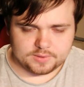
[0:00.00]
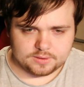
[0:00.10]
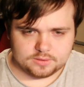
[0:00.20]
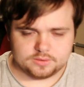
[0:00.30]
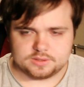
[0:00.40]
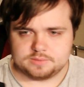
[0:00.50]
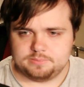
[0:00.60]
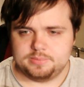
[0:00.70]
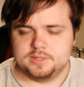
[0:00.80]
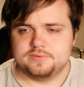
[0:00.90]
looks
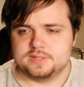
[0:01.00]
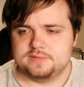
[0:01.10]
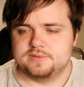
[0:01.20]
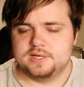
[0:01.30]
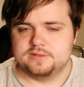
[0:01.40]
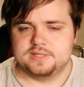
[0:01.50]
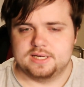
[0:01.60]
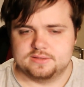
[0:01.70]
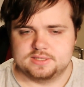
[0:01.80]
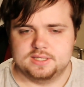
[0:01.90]
perfectly fine on the
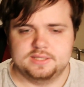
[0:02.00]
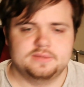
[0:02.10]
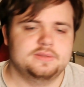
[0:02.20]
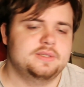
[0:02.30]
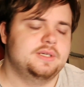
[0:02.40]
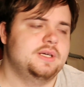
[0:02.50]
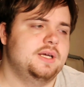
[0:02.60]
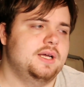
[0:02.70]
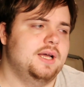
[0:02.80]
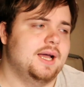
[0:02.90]
outside
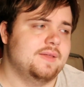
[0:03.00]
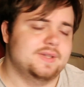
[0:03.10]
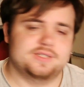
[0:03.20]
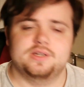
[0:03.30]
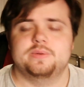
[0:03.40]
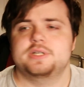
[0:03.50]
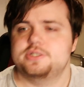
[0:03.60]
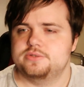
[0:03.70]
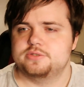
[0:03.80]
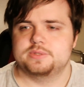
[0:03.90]
and there's no
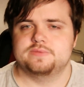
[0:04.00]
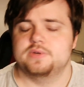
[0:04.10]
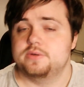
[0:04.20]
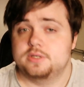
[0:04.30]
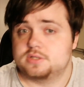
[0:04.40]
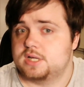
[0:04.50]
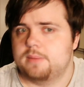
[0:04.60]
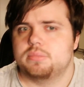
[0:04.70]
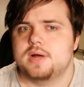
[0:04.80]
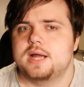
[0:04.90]
issues with the phone, it looks like
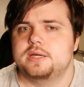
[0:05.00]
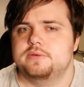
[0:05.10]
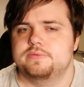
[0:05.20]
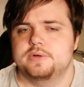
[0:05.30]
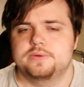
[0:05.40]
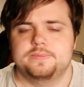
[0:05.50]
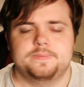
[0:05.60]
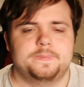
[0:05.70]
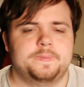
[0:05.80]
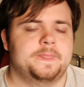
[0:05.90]
a brand new phone.
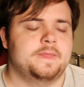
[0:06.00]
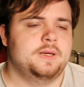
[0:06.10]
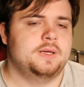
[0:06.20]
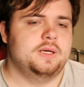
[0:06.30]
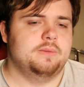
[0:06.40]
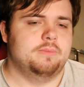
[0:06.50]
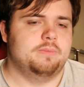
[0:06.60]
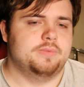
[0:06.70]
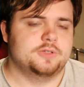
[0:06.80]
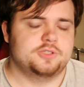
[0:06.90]

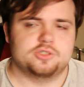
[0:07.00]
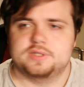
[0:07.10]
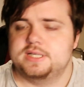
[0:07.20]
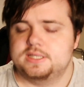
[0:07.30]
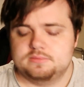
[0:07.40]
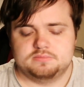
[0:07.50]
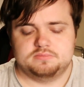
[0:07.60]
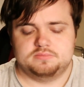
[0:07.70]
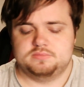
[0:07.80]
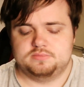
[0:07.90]
The screen
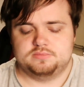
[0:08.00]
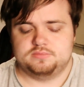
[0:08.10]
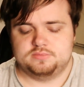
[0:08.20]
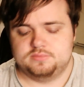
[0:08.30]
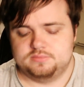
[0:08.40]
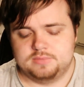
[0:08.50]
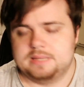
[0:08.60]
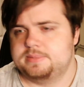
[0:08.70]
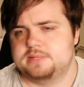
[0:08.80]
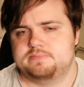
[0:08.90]

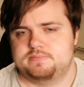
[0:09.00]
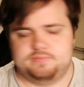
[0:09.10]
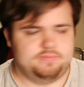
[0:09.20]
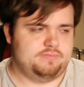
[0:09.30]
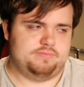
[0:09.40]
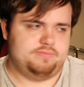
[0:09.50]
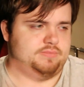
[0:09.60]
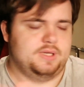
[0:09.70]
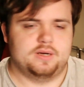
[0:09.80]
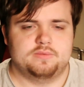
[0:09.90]
might be,
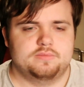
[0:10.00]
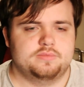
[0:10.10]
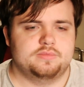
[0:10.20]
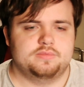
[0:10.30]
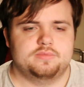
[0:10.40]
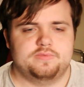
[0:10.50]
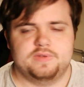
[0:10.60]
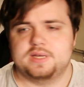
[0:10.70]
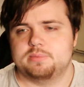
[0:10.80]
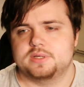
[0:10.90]
you know,
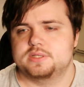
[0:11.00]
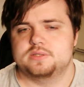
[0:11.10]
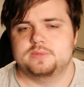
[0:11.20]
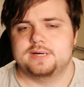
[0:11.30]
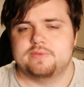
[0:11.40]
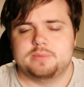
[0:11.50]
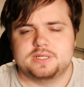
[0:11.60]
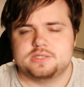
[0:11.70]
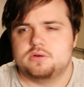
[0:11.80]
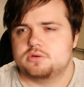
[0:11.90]
fingerprints or whatever, but
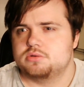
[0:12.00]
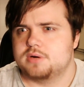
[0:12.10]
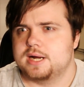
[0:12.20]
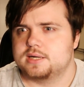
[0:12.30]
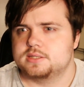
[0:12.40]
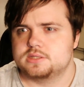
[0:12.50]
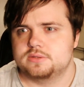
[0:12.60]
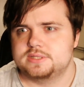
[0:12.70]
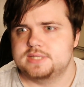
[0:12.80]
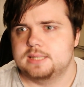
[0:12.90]
it's not cracked, it's
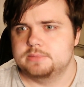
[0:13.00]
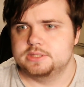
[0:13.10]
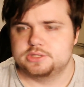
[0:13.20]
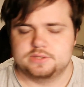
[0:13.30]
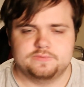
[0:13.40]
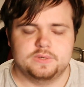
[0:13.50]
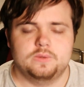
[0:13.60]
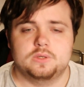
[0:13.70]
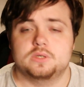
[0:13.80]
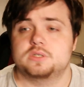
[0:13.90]
not damaged. The
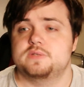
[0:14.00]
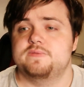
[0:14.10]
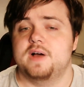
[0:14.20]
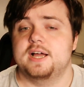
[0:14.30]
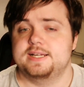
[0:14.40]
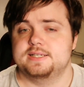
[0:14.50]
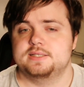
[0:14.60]
phone looks fine,